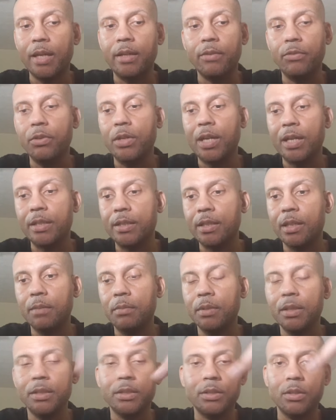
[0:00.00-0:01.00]
if you got
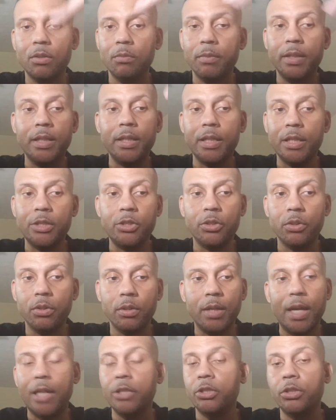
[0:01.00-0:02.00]
siblings, don't mean that
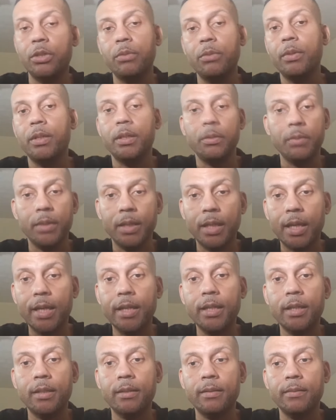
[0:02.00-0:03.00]
you're actually really
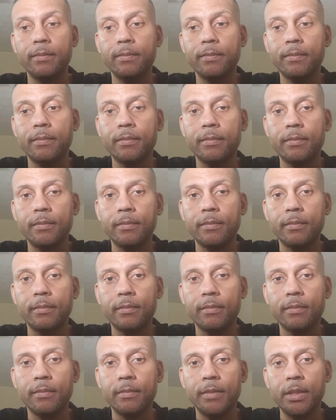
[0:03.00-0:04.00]
related.
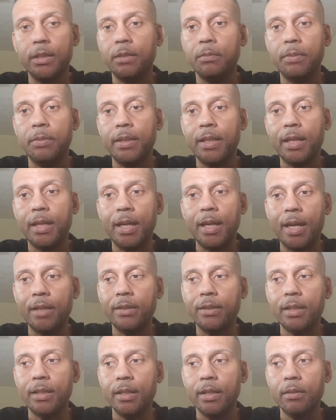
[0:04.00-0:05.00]
Just to put that
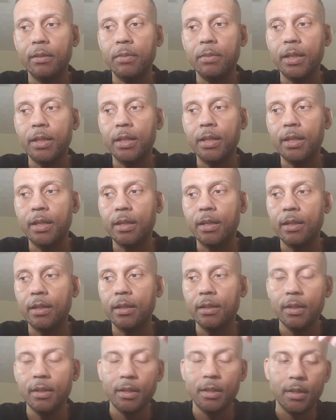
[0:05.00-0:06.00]
out there, but
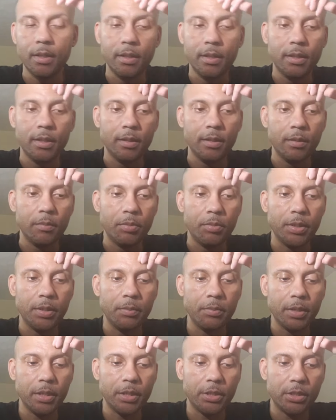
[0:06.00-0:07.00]
pretty
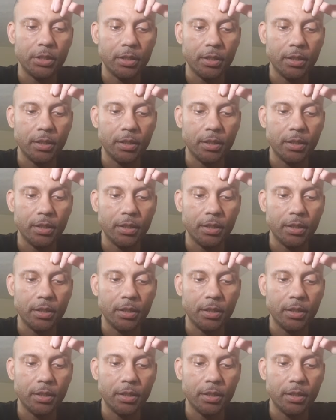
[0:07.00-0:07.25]
much,